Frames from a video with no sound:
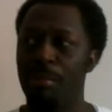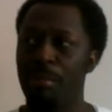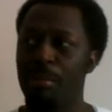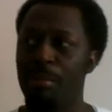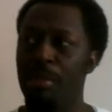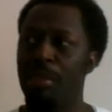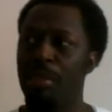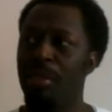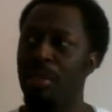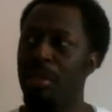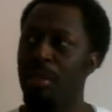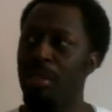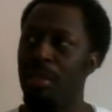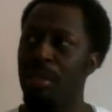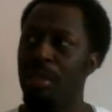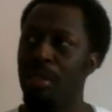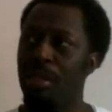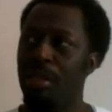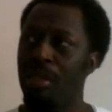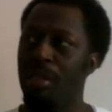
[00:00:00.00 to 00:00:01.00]
but
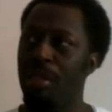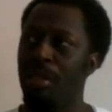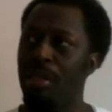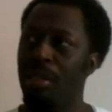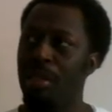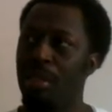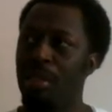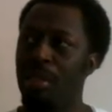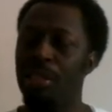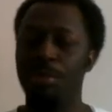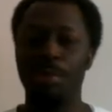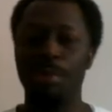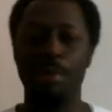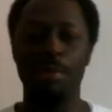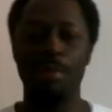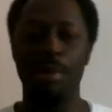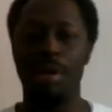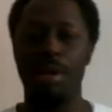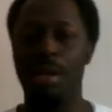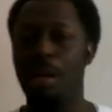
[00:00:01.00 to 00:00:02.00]

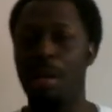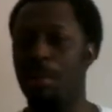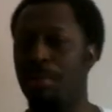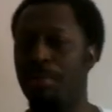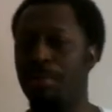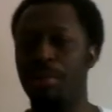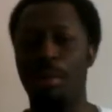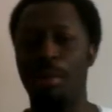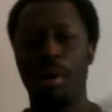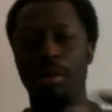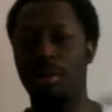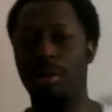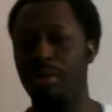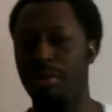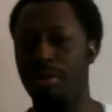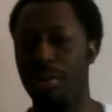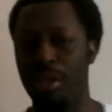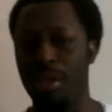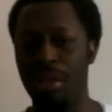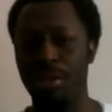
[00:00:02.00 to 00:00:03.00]
these people are coming from
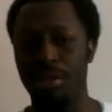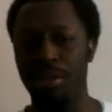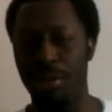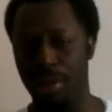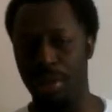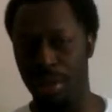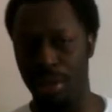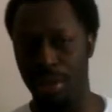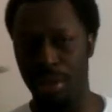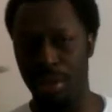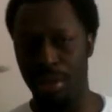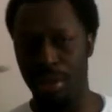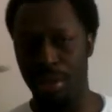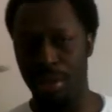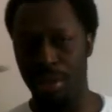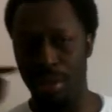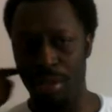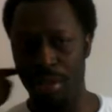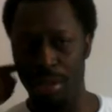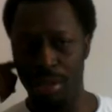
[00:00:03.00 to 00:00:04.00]
all over the country.
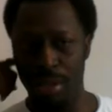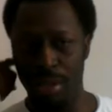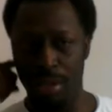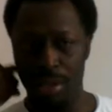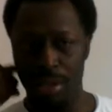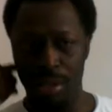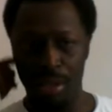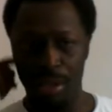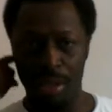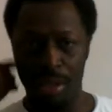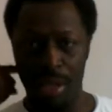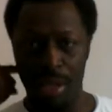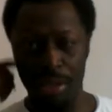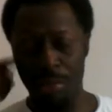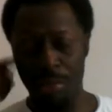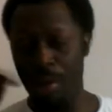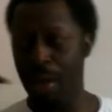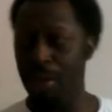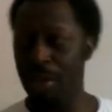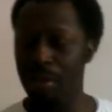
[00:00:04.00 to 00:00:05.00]

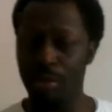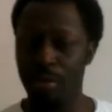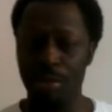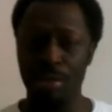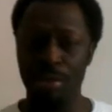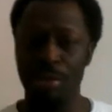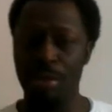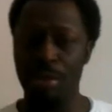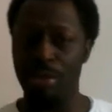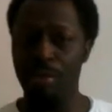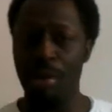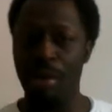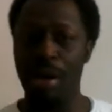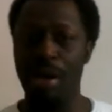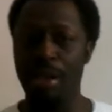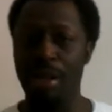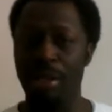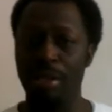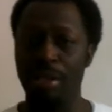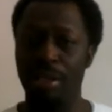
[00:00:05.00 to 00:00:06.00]
That's why the room
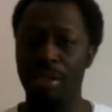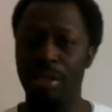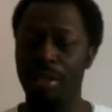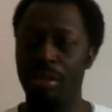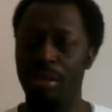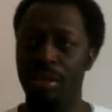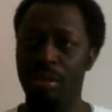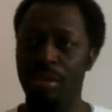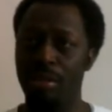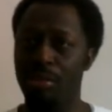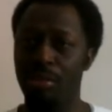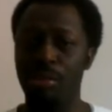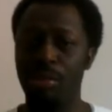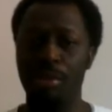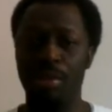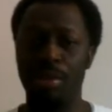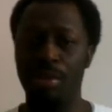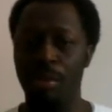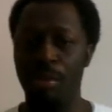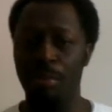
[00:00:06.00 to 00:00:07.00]

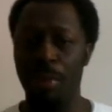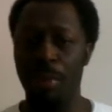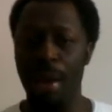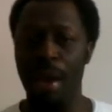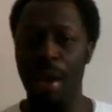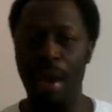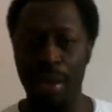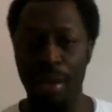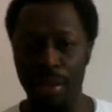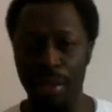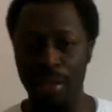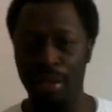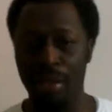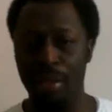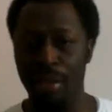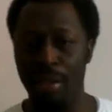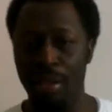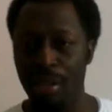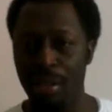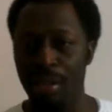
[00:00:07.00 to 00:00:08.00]
is so packed.
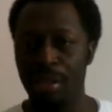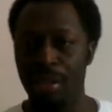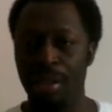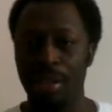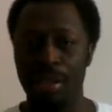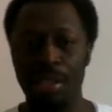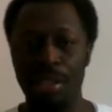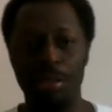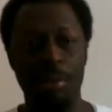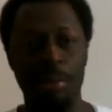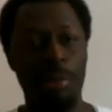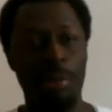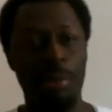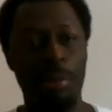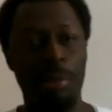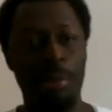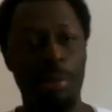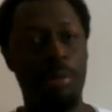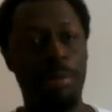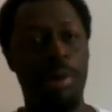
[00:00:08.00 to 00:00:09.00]

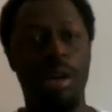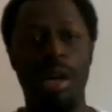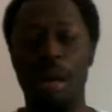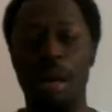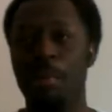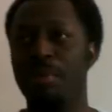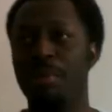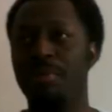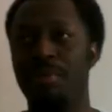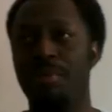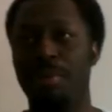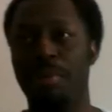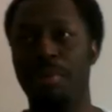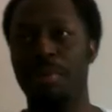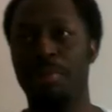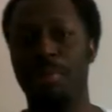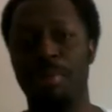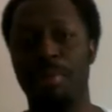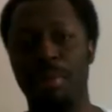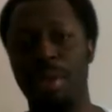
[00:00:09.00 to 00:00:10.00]
These people are coming
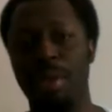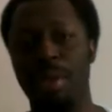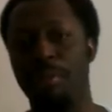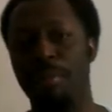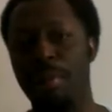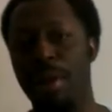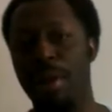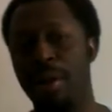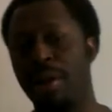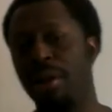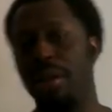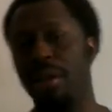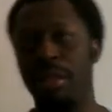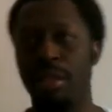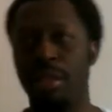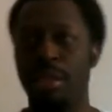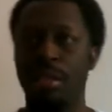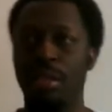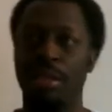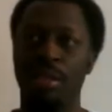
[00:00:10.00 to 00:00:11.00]
from mid
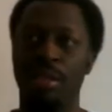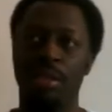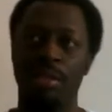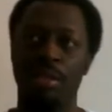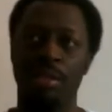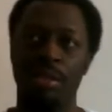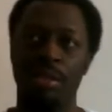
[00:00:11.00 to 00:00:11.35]
America,